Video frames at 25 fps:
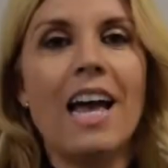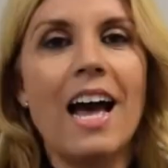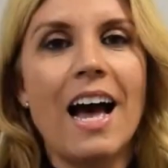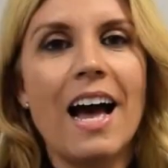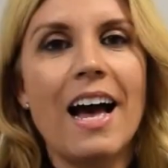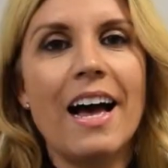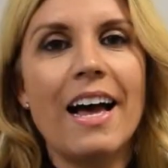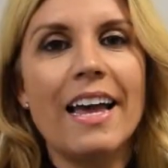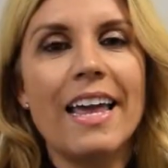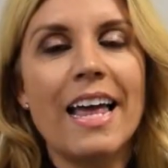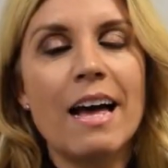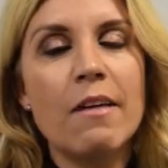
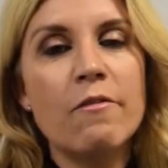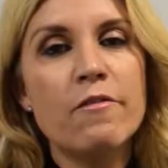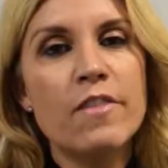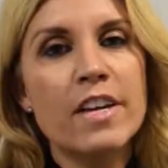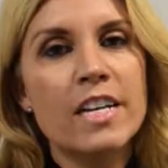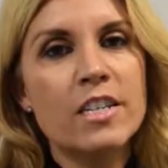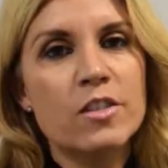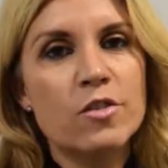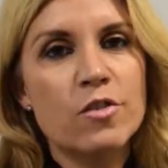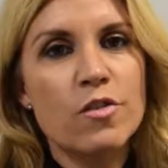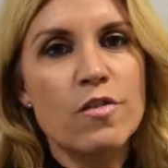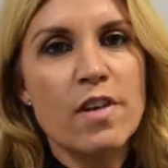Hi, I'm
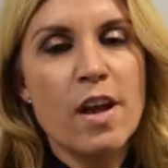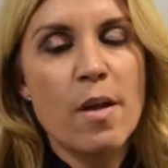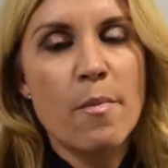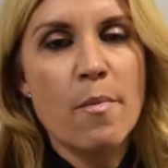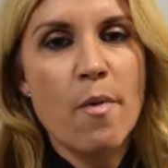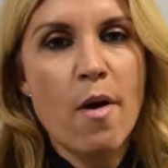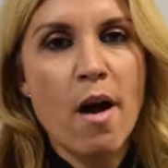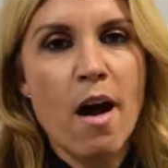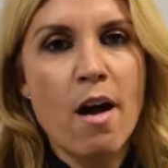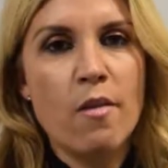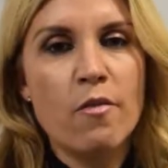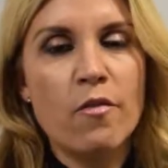Victoria
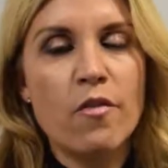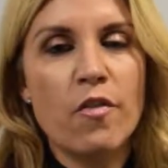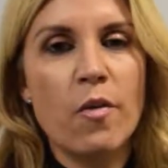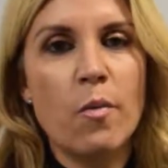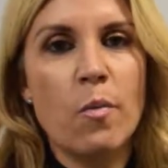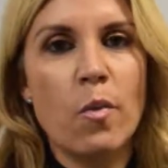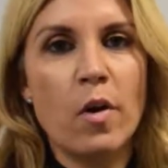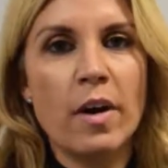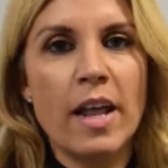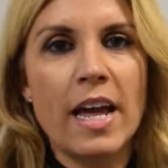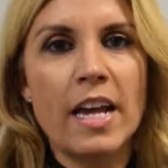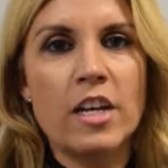Brown
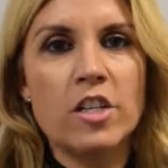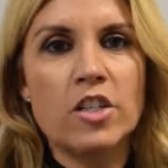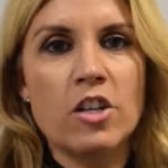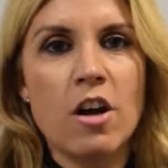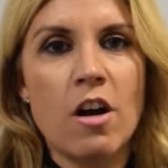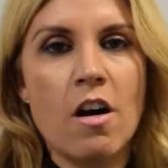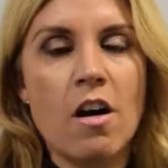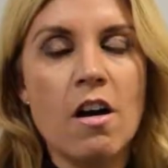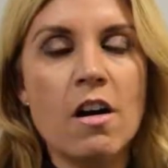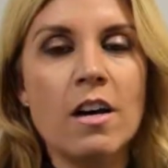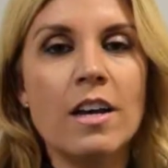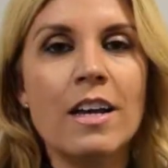from
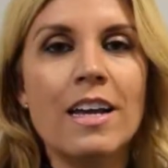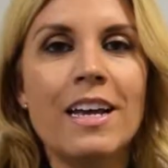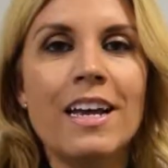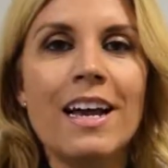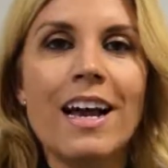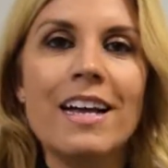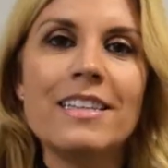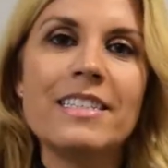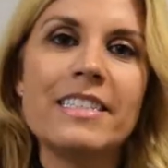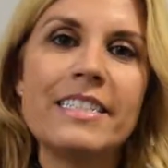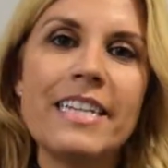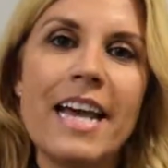oneHR,
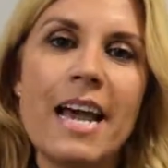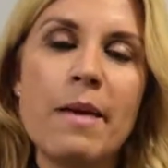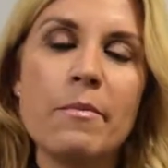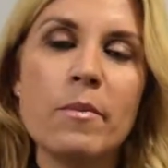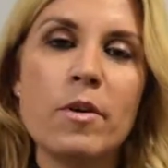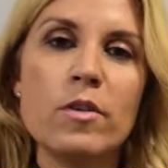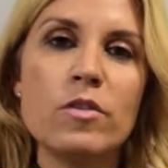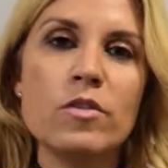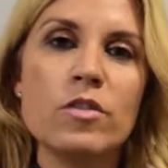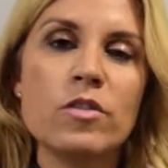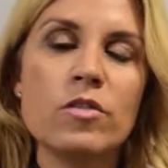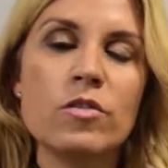and today I'm
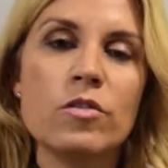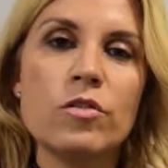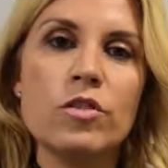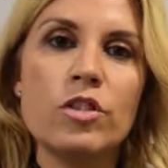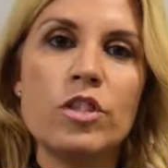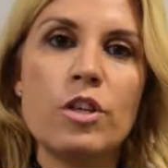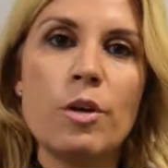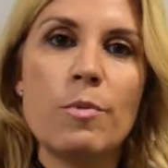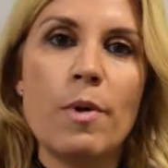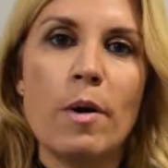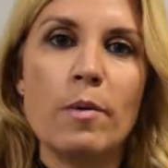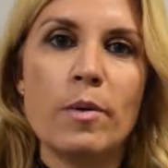going to talk
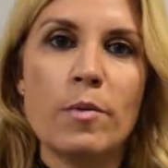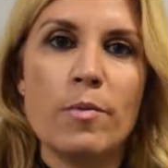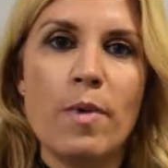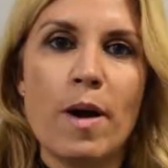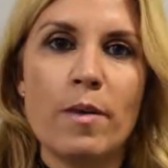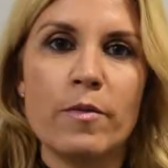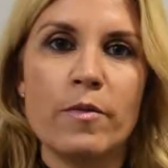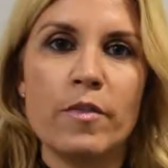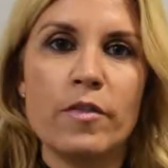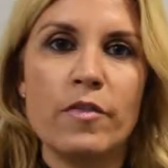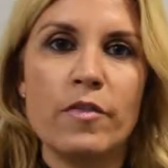to you about the Bradford